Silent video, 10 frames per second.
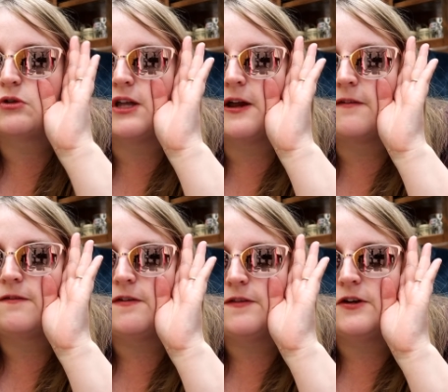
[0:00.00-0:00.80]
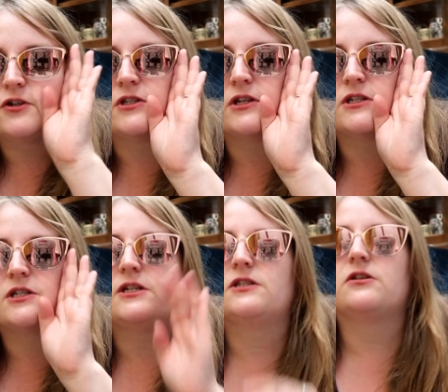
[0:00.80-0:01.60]
were like 50 or
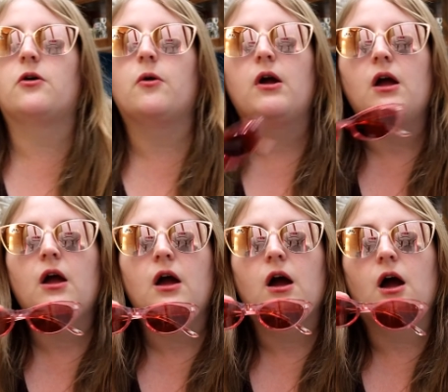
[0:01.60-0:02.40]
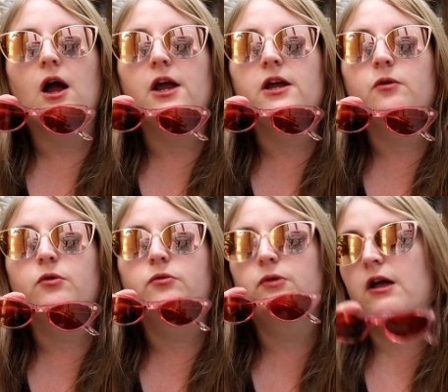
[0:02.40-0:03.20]
60, so I
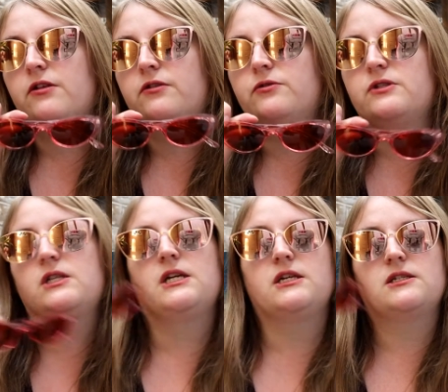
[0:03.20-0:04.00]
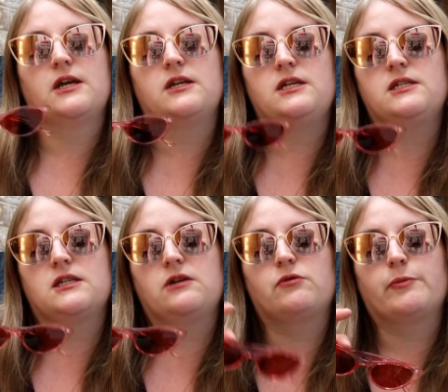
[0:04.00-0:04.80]
would rather lose these and
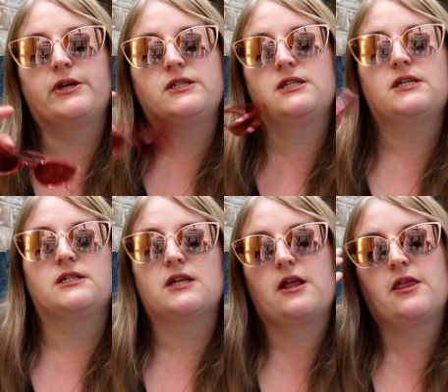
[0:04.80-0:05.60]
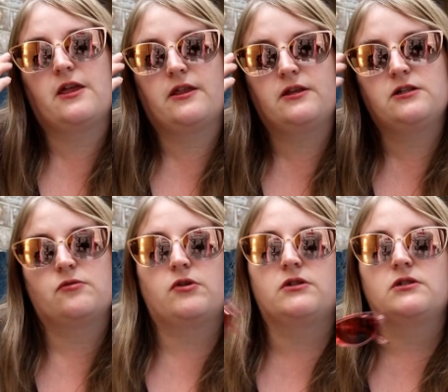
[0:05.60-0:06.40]
easily replace these than
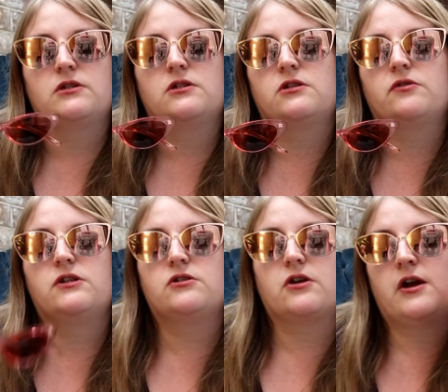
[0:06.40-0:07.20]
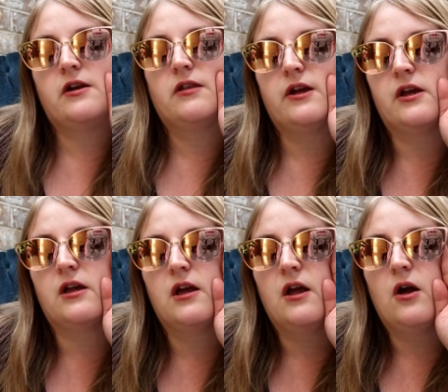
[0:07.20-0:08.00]
these ones. So these are kind of
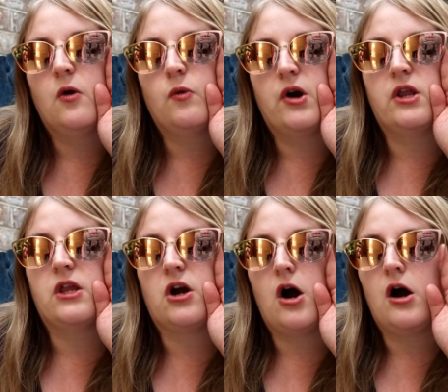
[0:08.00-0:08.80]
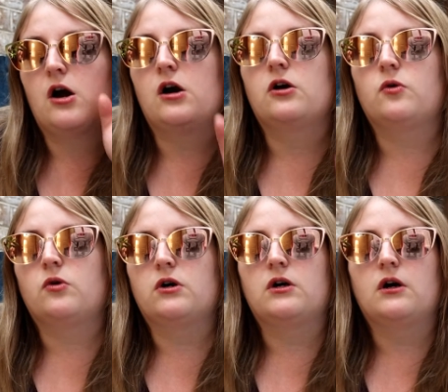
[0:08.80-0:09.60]
like we're in the car
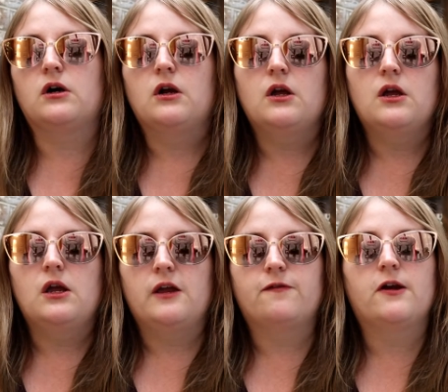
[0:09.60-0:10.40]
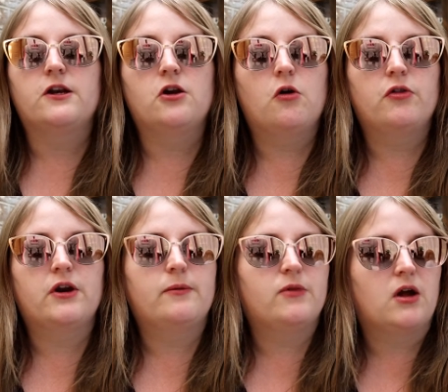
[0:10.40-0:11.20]
or if I know
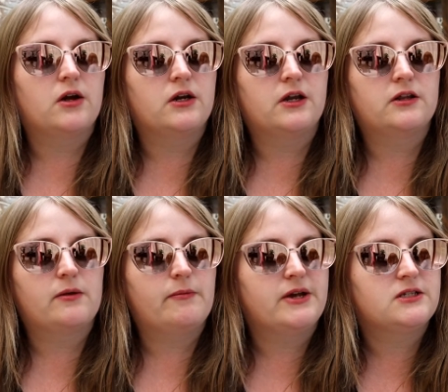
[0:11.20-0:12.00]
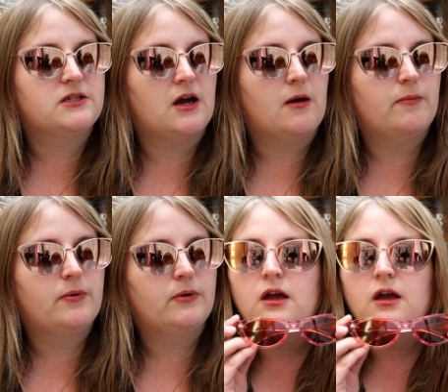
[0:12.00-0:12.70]
that I'm not going to get them messed up.